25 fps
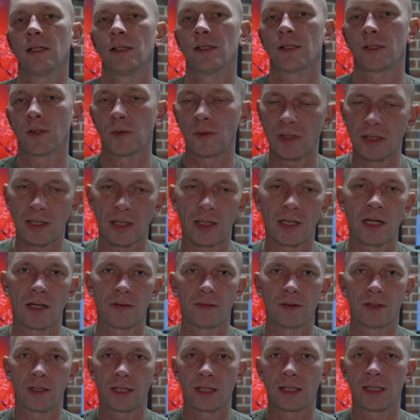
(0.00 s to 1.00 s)
so you can
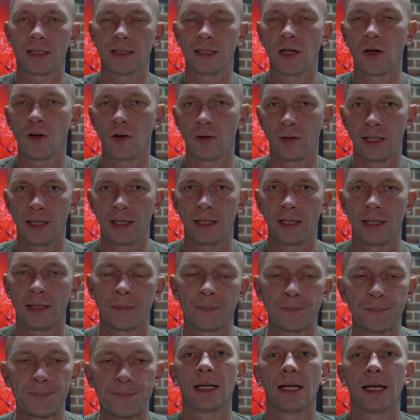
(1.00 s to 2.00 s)
cover the whole area.
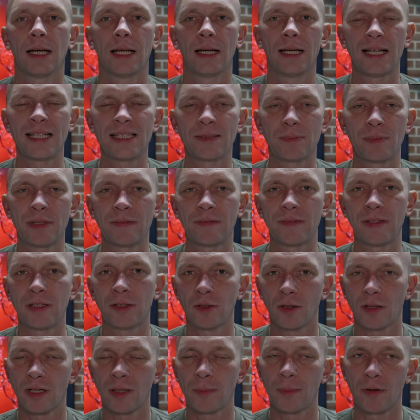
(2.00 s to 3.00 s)
Let's briefly
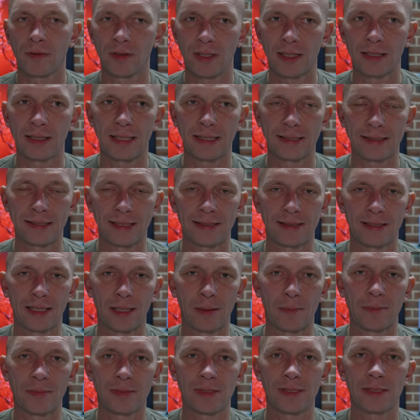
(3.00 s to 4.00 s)
talk about other
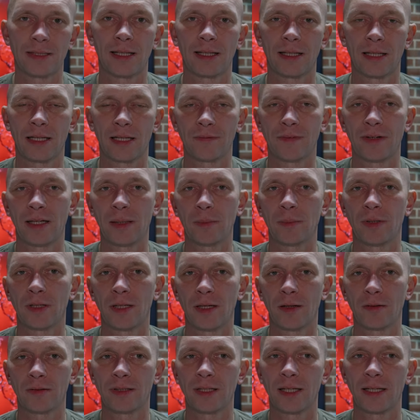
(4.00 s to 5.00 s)
systems that are available
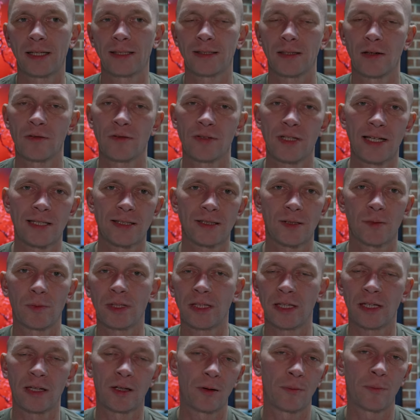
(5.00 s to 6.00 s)
out there, so just so we
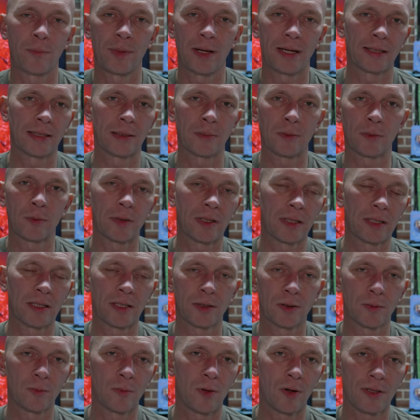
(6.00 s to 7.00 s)
can compare them quickly
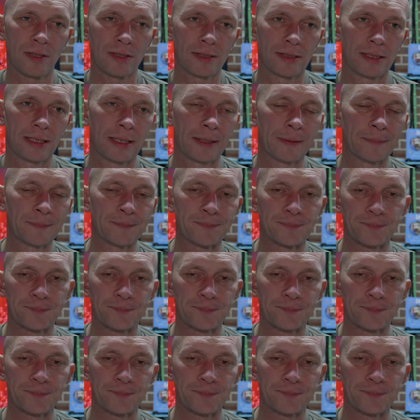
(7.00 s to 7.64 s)
to Walksnail,